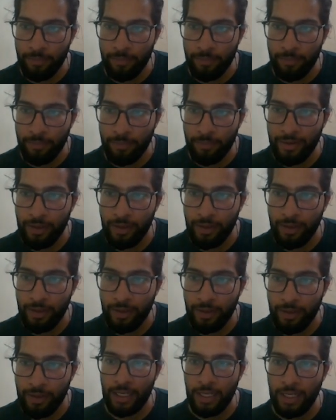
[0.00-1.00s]
Power of
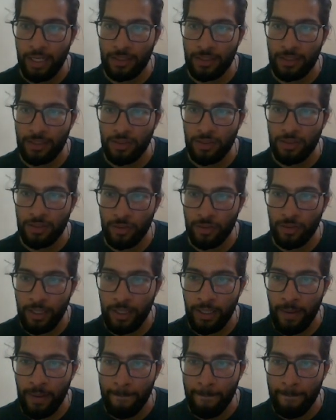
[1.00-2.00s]
eta is also done.
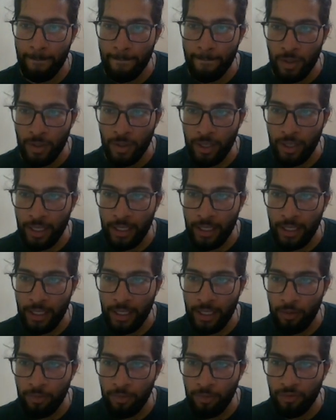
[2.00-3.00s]
Okay,
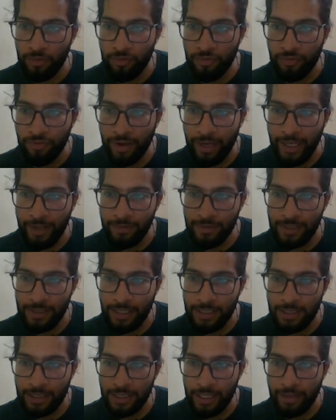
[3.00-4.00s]
now 5,
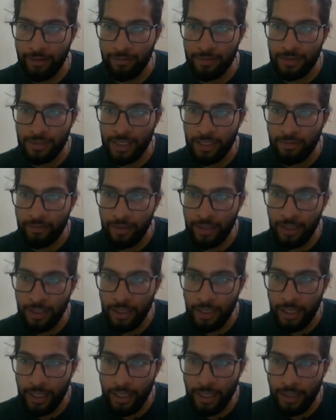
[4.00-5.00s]
6, 7
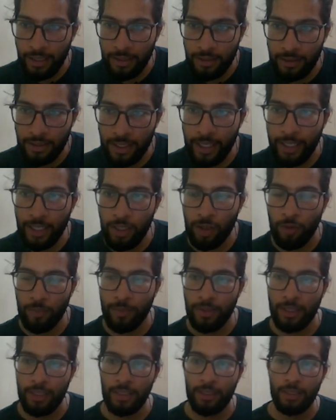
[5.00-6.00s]
and 3
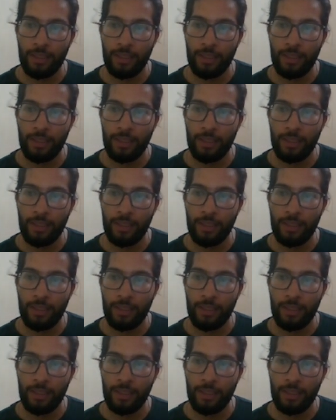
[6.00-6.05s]
topic.